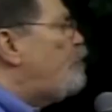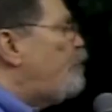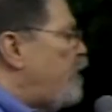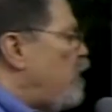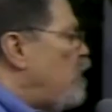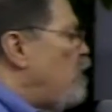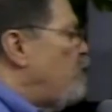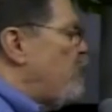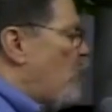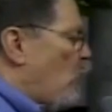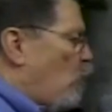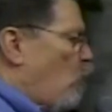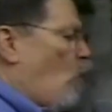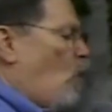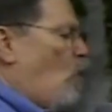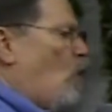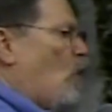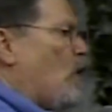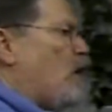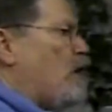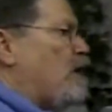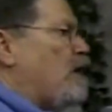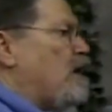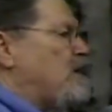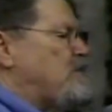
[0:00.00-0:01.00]
fear of the
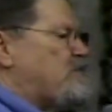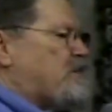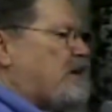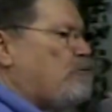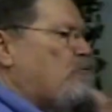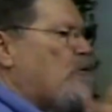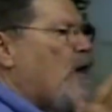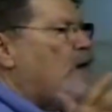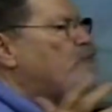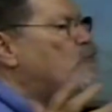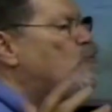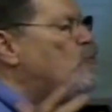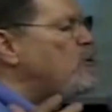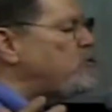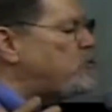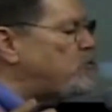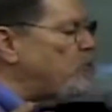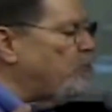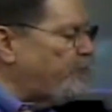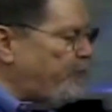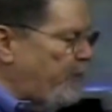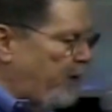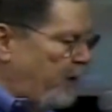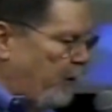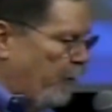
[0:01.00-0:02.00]
Lord. Say
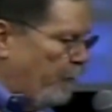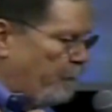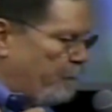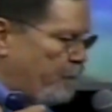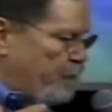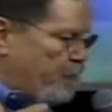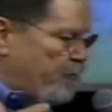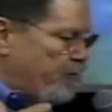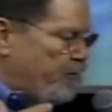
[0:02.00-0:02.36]
reverential fear.